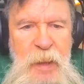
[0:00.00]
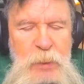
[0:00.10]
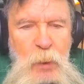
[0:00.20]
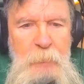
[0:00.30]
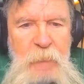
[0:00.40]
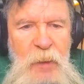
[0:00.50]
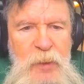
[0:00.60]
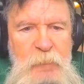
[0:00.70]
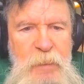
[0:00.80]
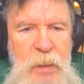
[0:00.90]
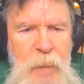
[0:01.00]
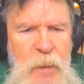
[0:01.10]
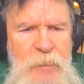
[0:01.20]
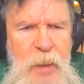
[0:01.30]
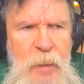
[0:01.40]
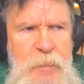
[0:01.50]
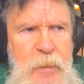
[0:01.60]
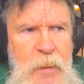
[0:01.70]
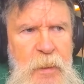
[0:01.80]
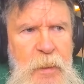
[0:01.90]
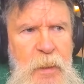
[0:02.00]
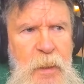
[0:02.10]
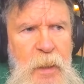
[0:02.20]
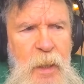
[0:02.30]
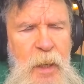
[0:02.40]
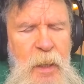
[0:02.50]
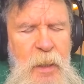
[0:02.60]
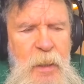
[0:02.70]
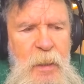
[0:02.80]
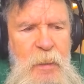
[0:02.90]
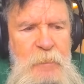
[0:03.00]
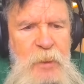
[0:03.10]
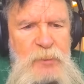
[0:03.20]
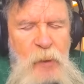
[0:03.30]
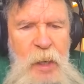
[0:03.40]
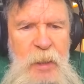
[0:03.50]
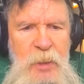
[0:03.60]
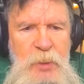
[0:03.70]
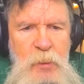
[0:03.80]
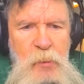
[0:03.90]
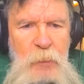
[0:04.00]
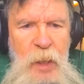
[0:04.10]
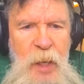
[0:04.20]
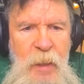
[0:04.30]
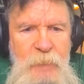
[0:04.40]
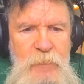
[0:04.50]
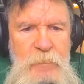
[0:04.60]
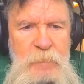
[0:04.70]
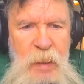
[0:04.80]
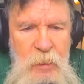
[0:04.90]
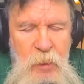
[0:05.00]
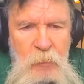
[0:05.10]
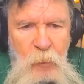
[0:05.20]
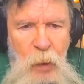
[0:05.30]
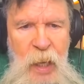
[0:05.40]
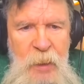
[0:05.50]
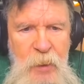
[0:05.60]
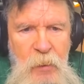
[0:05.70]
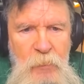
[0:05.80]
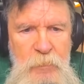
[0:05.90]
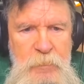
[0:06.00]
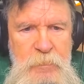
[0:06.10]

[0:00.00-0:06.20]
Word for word: That's what bothers me about that uh, the training school they have down here in Orlando. Mm-hmm.